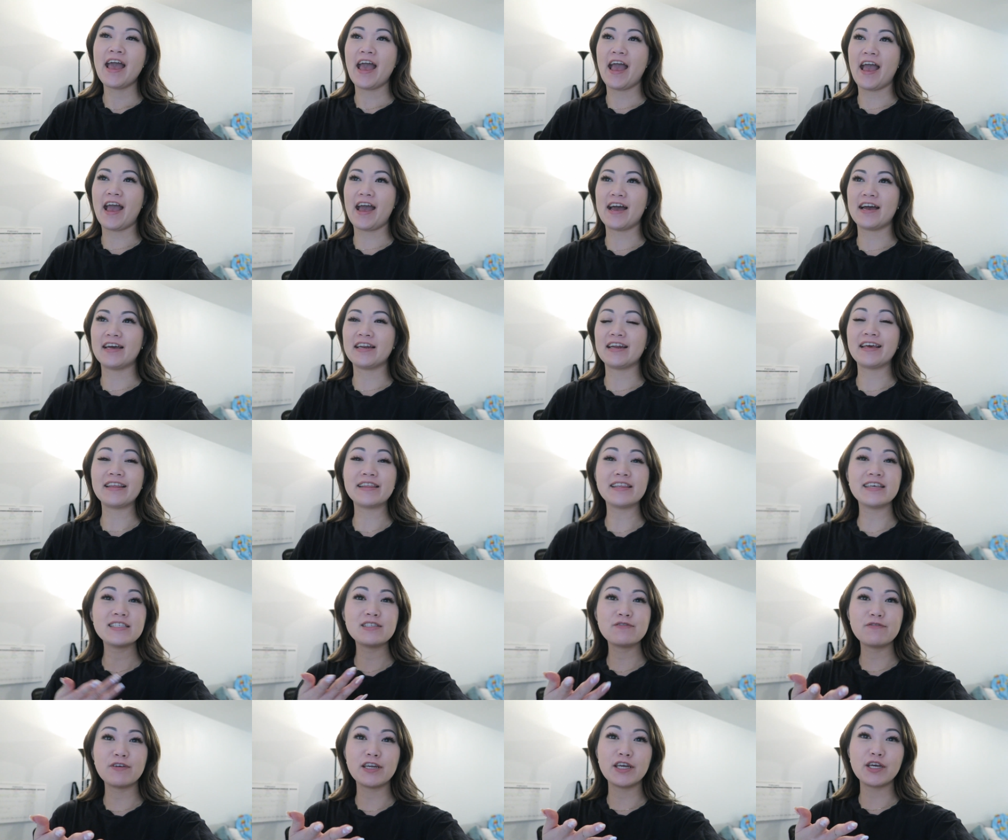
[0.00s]
And in
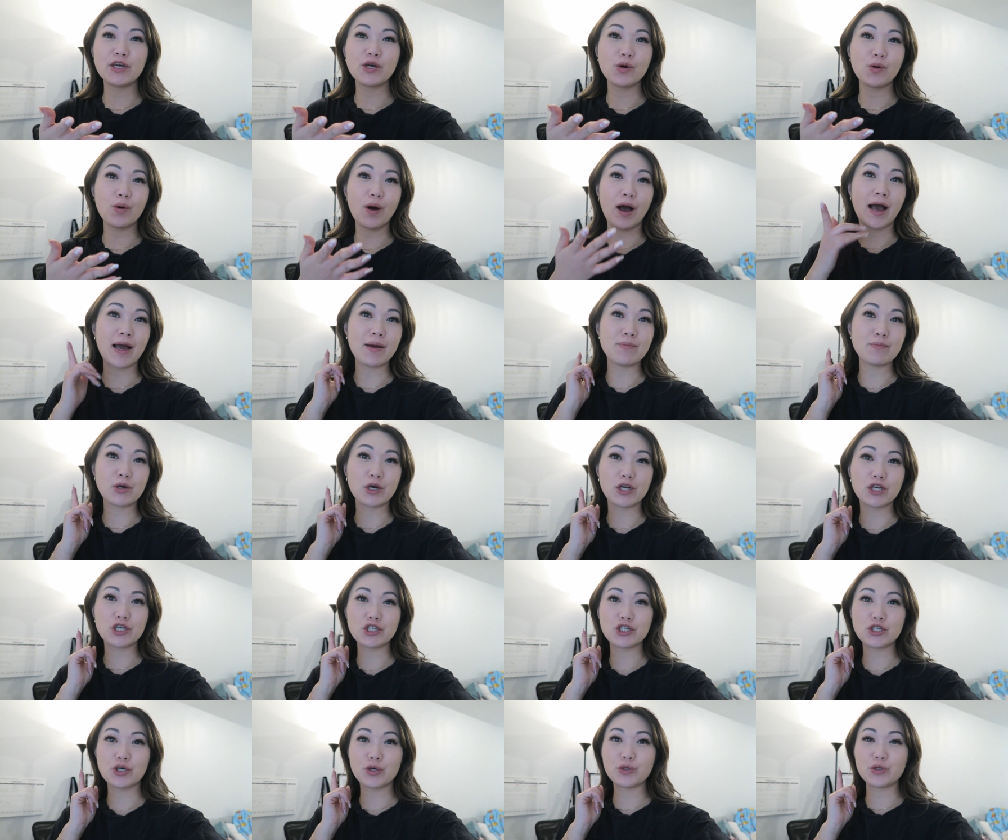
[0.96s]
this video, I'm
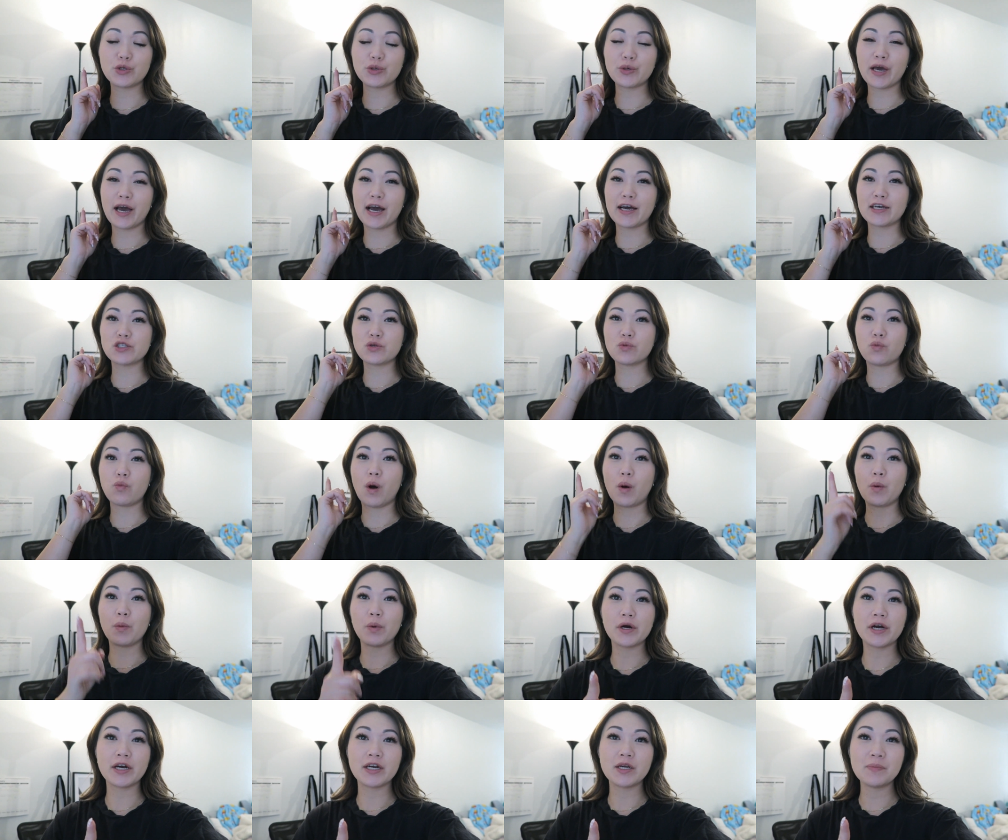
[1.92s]
gonna show you guys
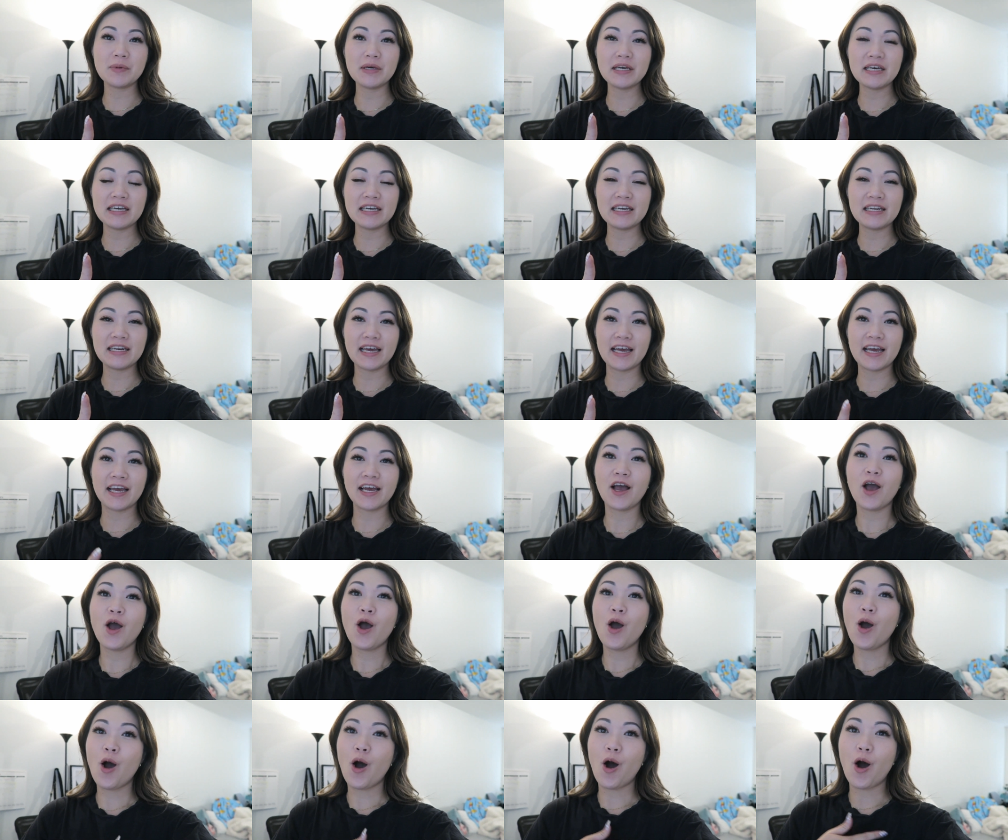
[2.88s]
what we're gonna be
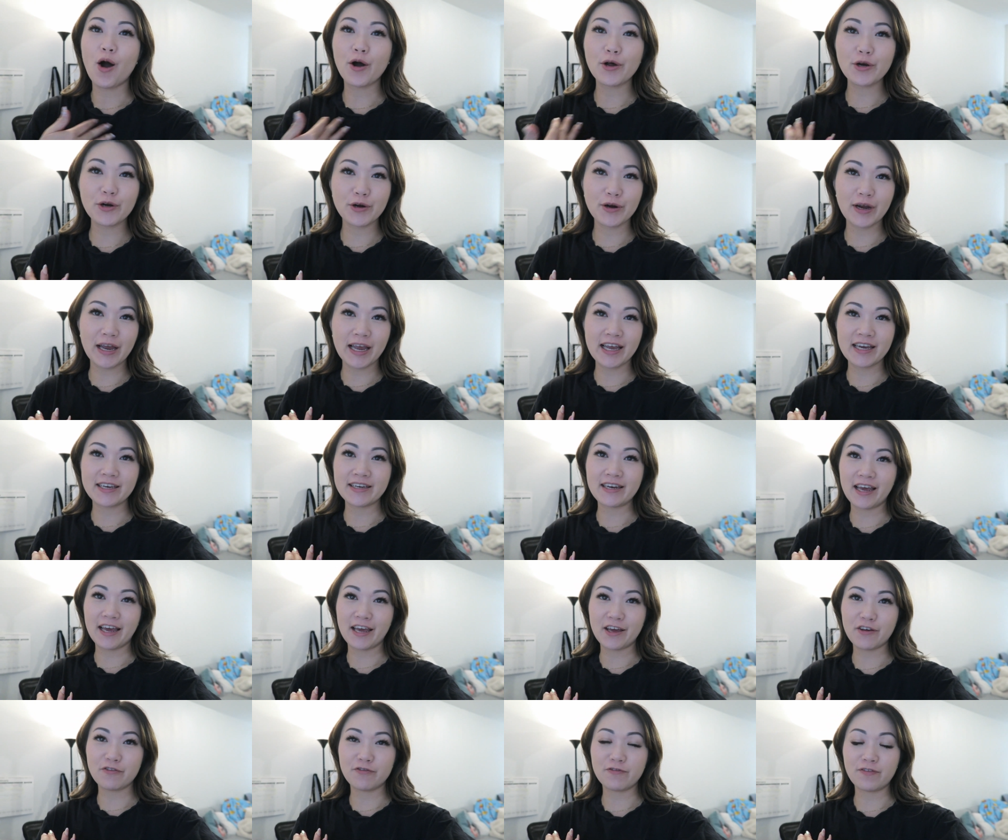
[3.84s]
eating on our A N
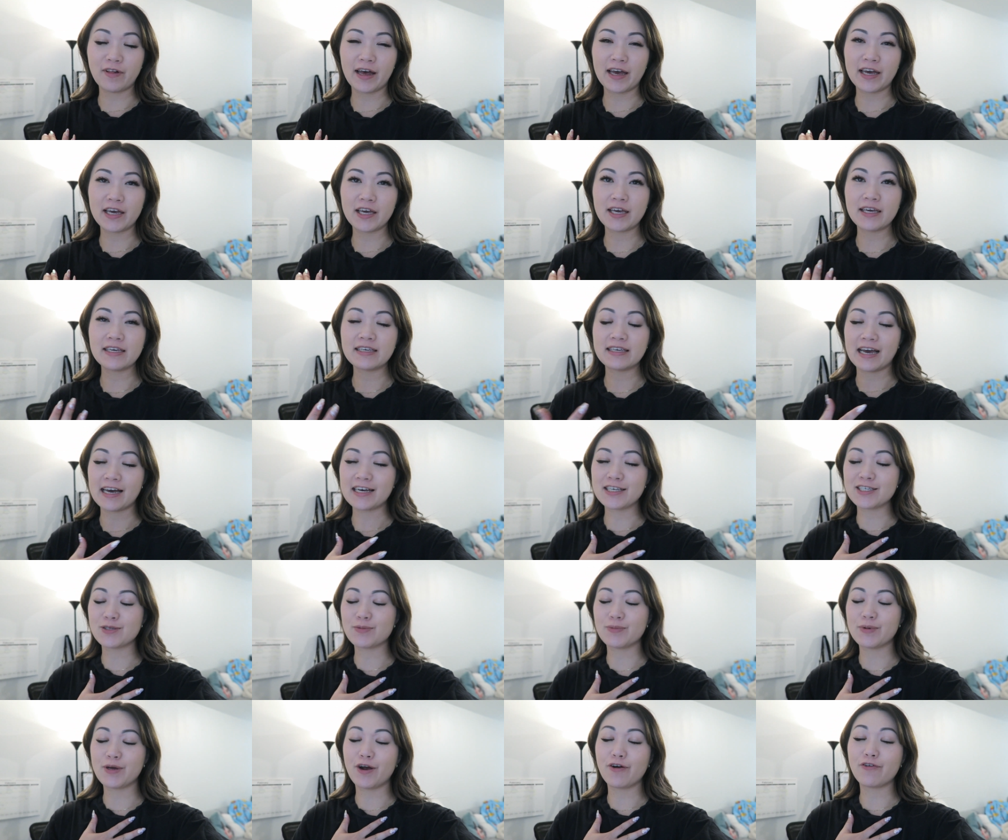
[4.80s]
A flight.
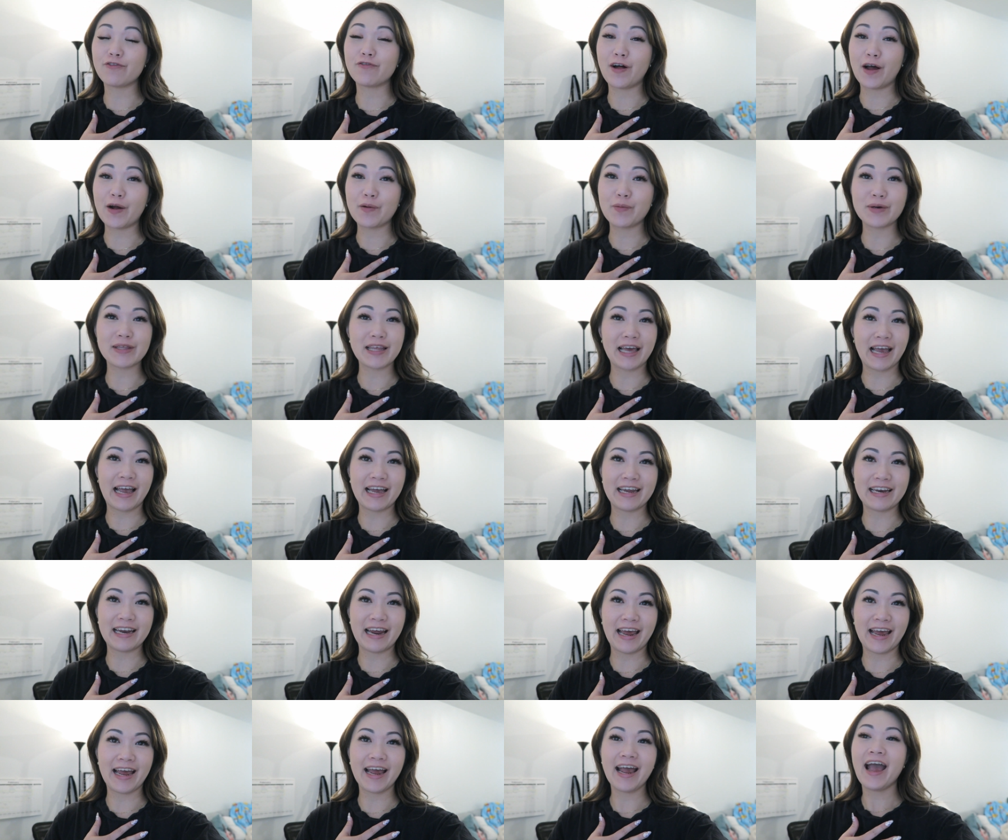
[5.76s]
Yes, we are flying with A
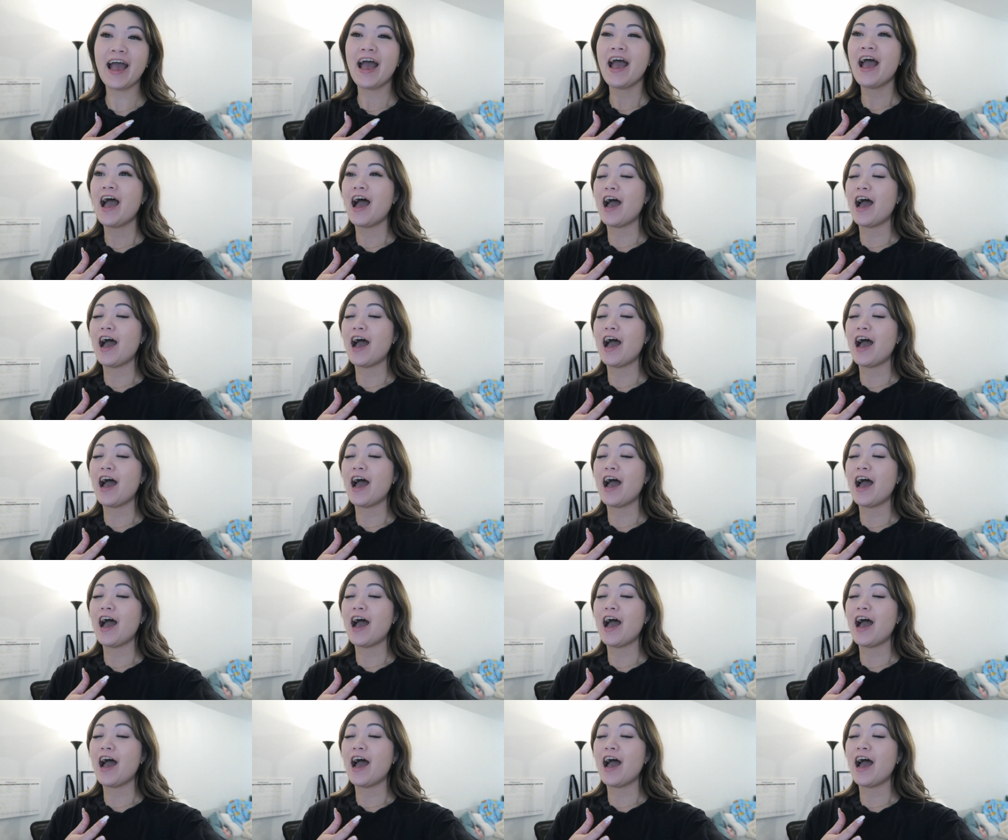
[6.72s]
N A.